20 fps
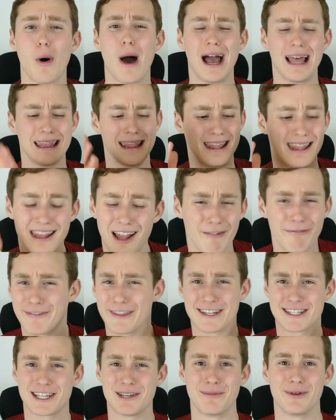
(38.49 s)
I love
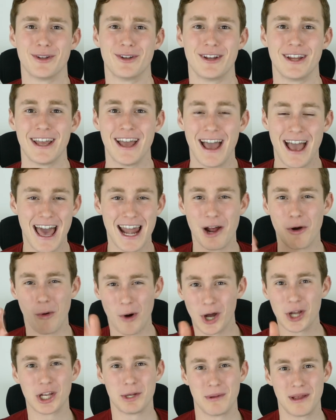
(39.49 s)
this community and I
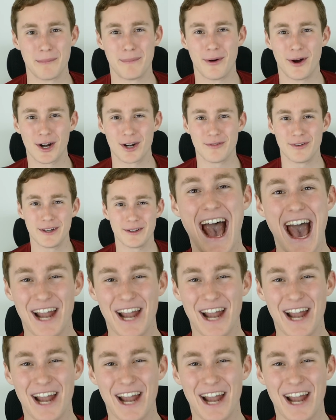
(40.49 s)
want you to be a part of it.